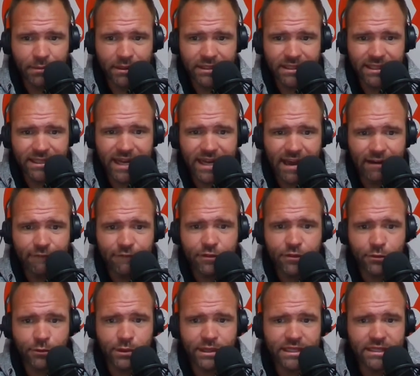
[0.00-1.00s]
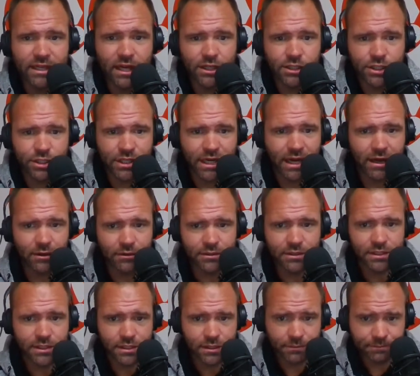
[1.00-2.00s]
but did have three
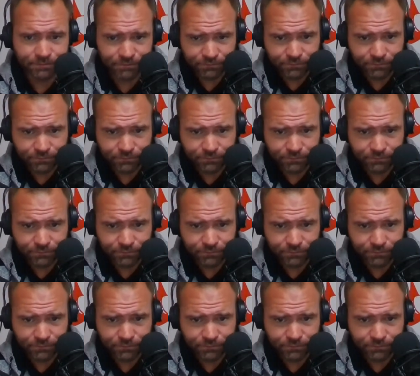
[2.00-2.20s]
touchdowns.